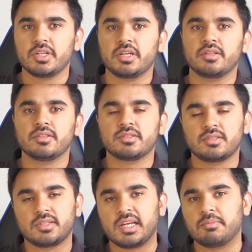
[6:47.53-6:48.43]
in this
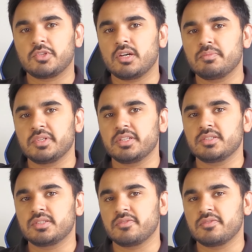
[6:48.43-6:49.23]
laptop is the